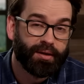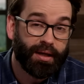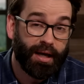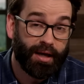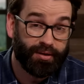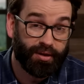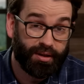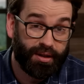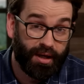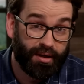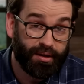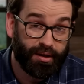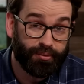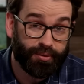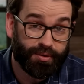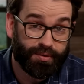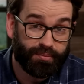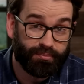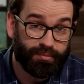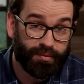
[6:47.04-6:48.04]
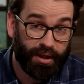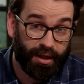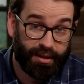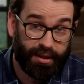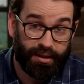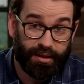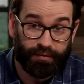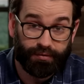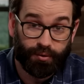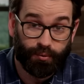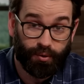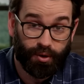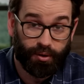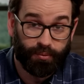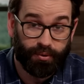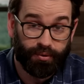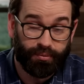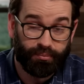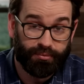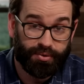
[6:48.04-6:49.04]
Kathleen Kennedy was lucky enough to
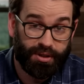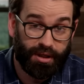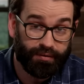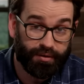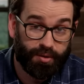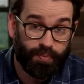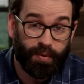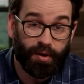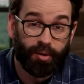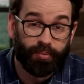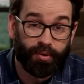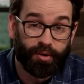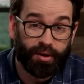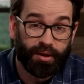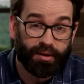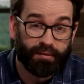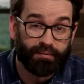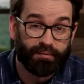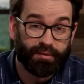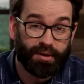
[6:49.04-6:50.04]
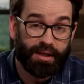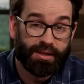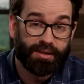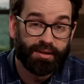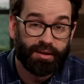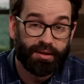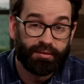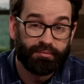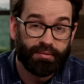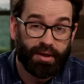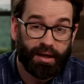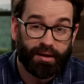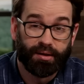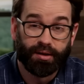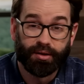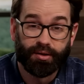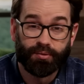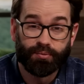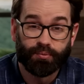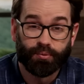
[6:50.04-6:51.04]
work with Steven Spielberg, and Leslie
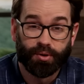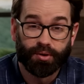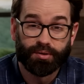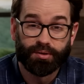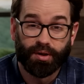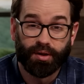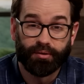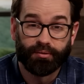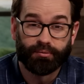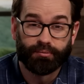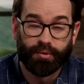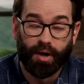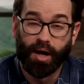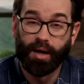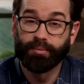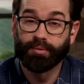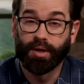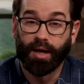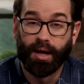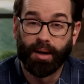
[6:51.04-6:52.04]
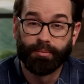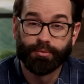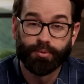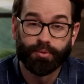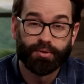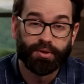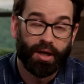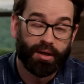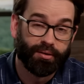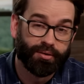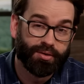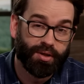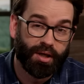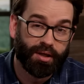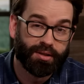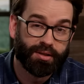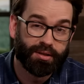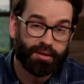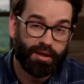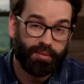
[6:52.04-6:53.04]
Headland worked on rom-coms with titles
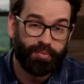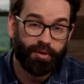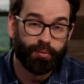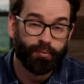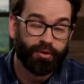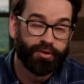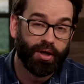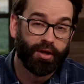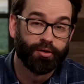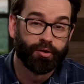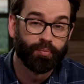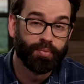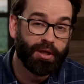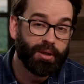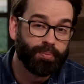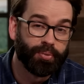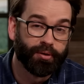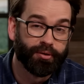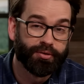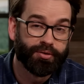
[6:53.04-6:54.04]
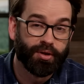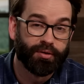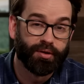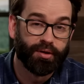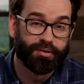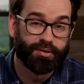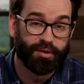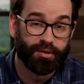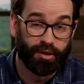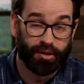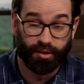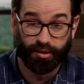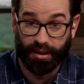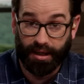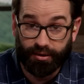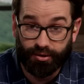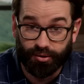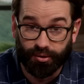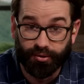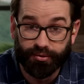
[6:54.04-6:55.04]
like Sleeping with Other People. So those are their
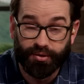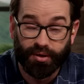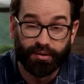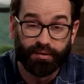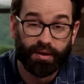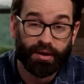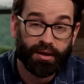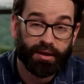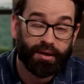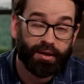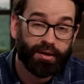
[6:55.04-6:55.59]
credentials, and